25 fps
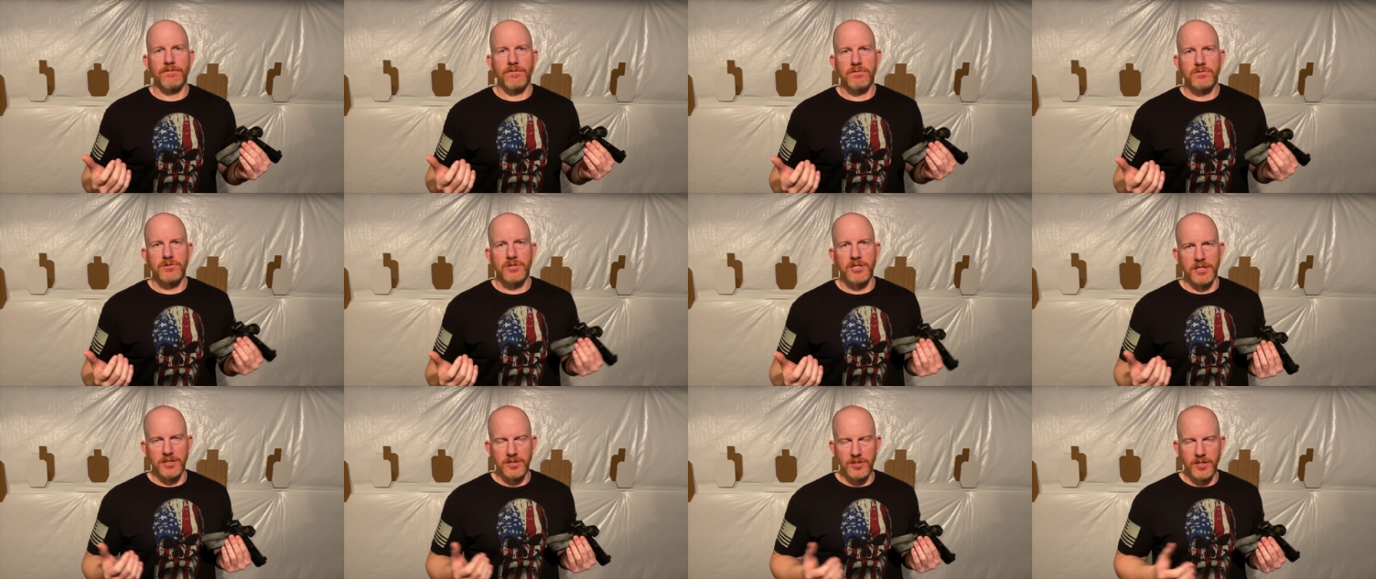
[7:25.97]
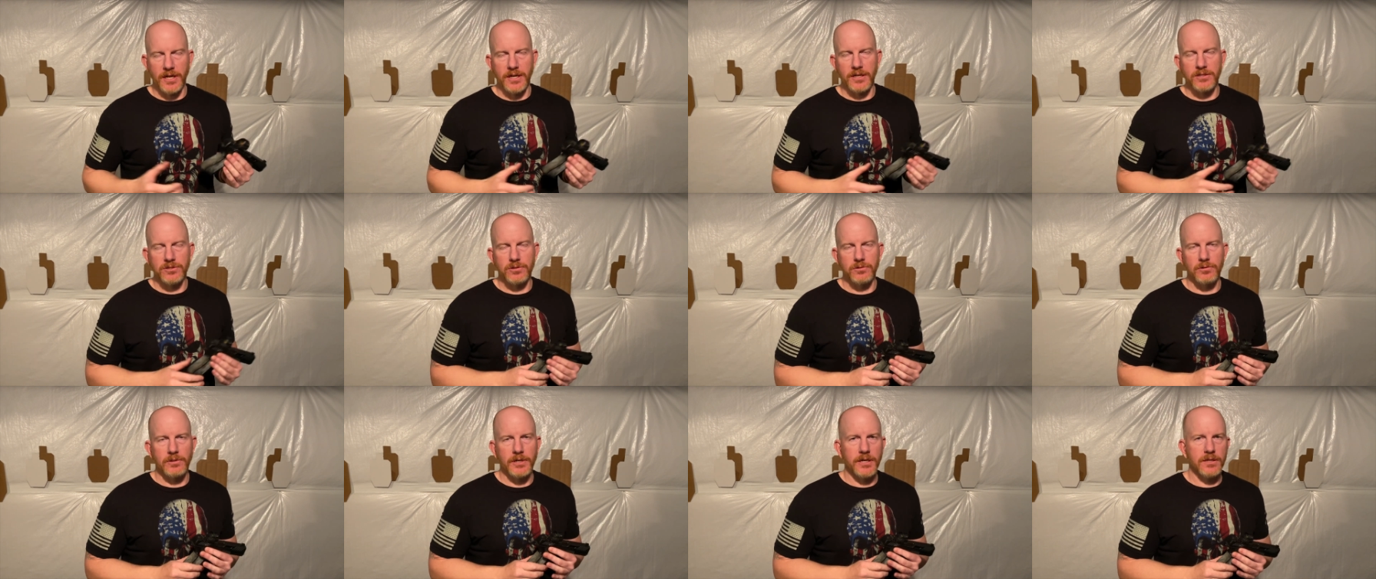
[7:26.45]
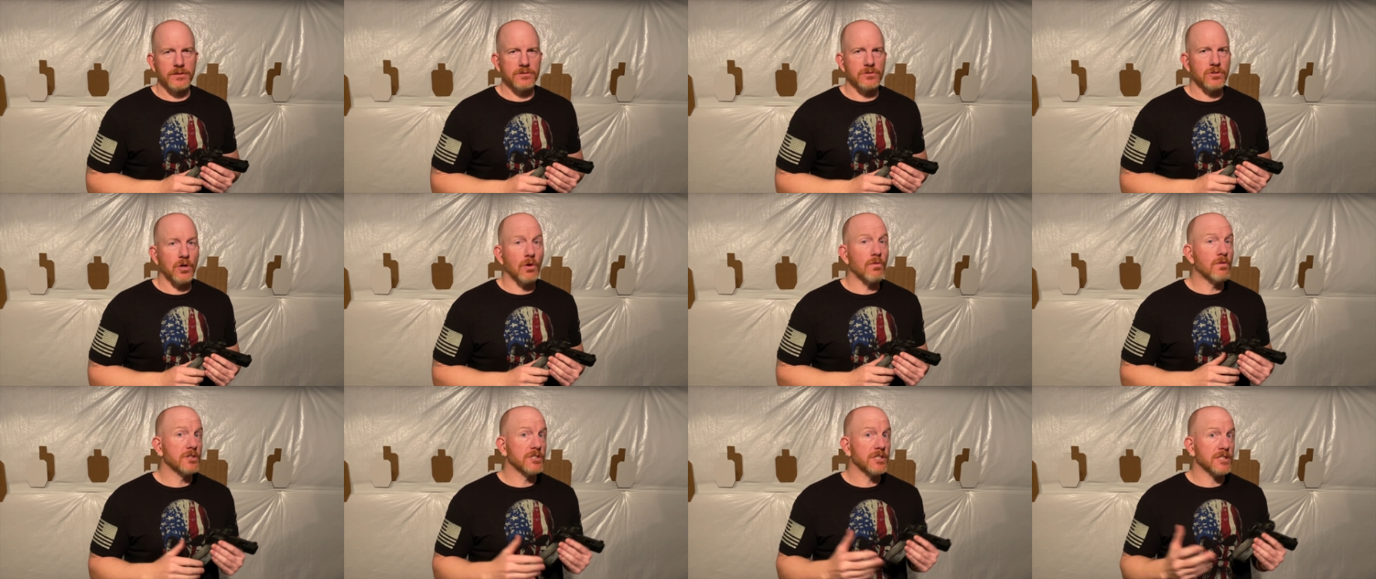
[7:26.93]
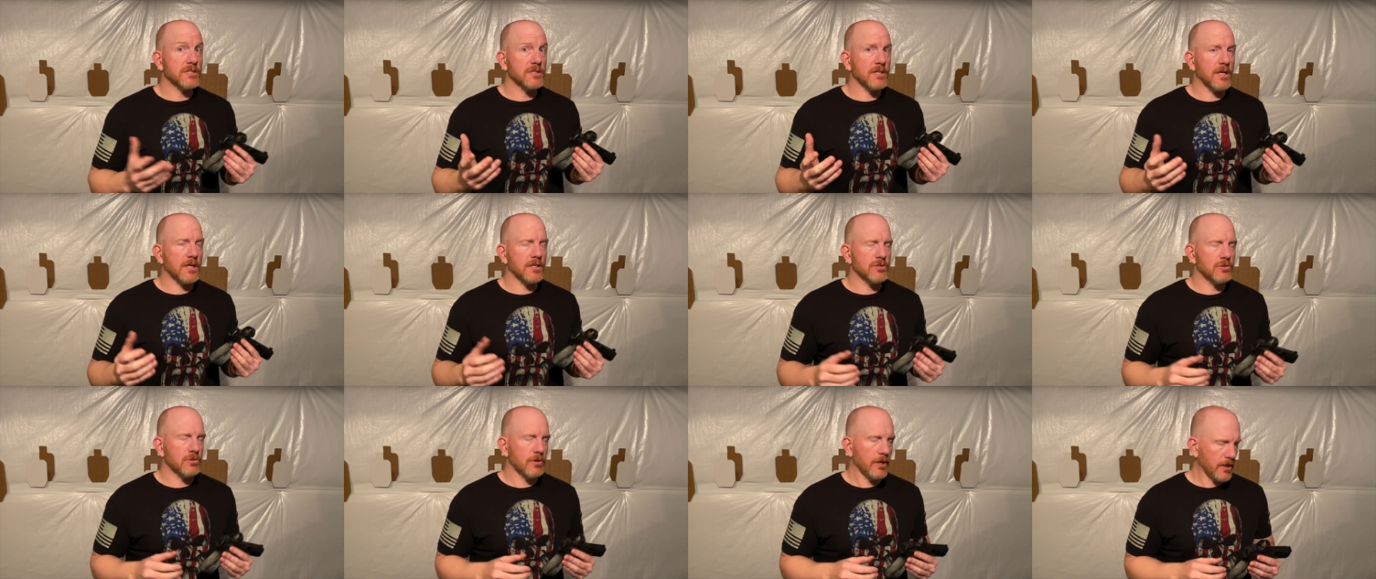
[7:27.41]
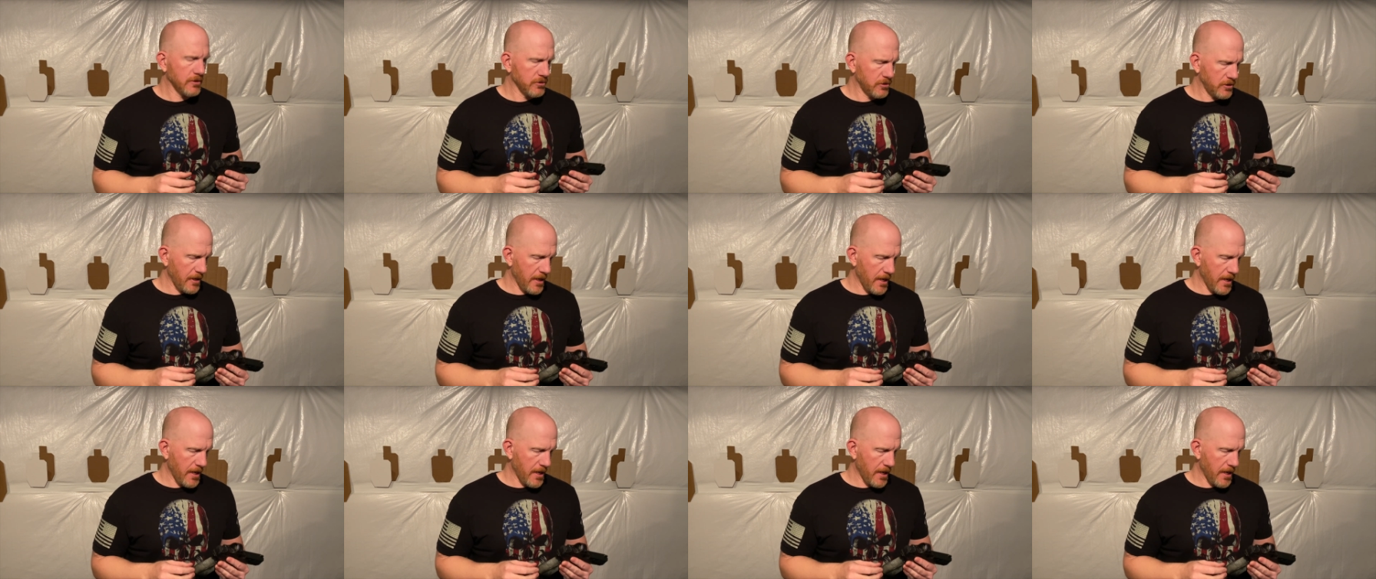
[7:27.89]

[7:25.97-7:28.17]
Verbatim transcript: 6,000 rounds, over 6,000 rounds,